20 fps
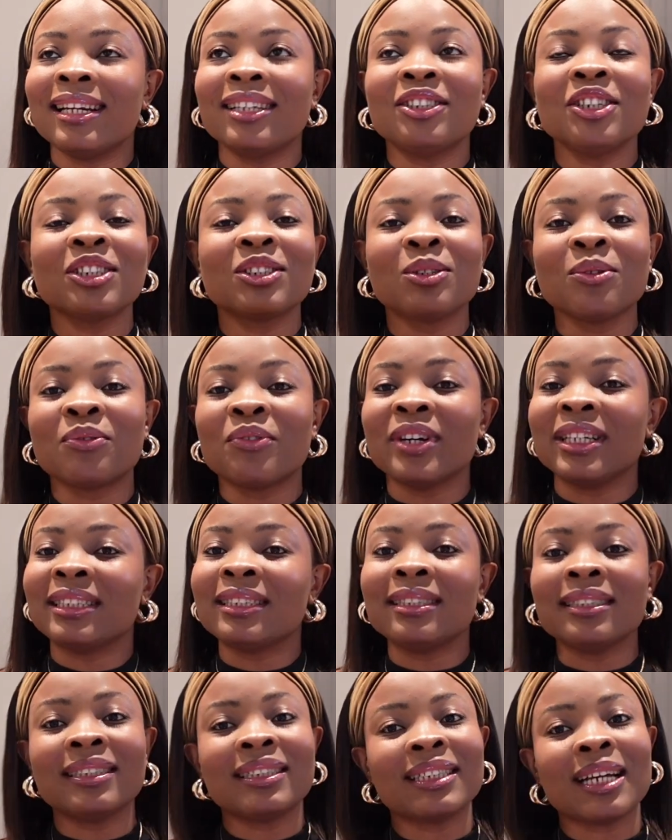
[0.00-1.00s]
just look for a
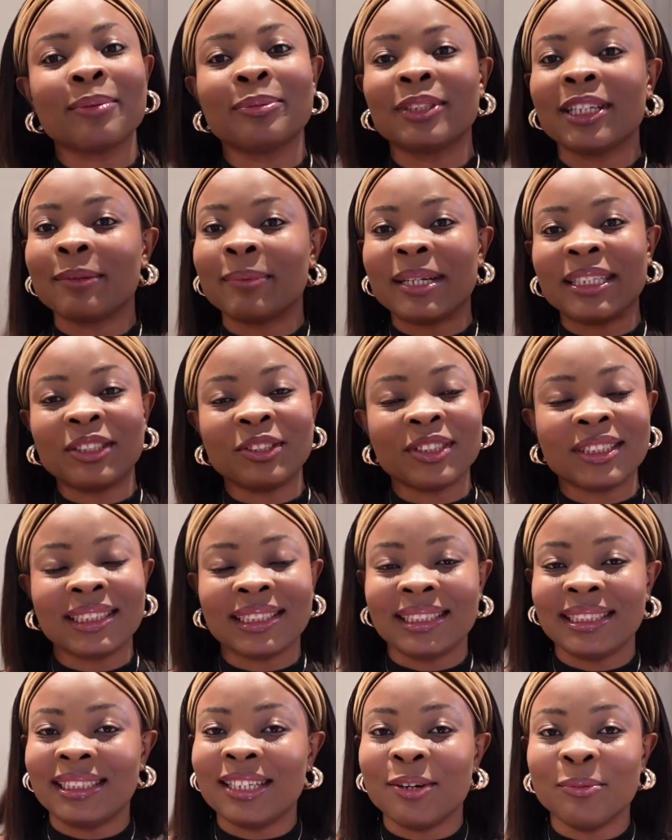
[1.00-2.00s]
seat sharp and just
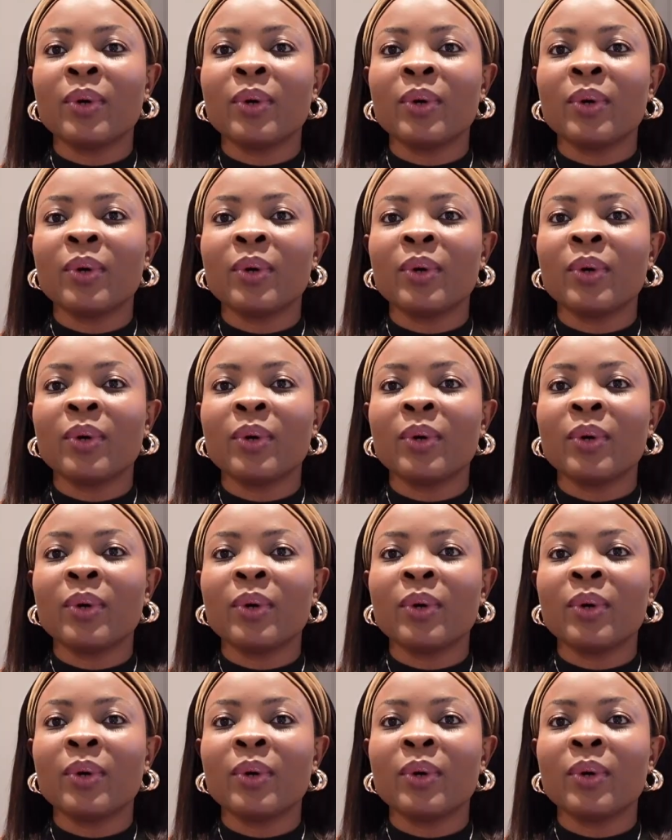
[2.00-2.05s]
sit down.